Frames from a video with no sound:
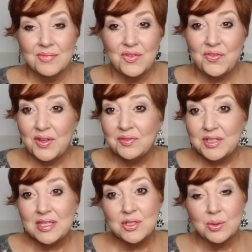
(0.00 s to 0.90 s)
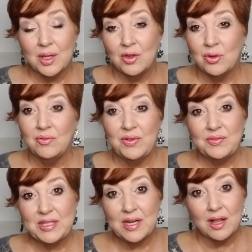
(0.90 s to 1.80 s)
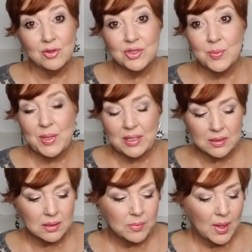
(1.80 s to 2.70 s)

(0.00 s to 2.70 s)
$50 to $150 a piece.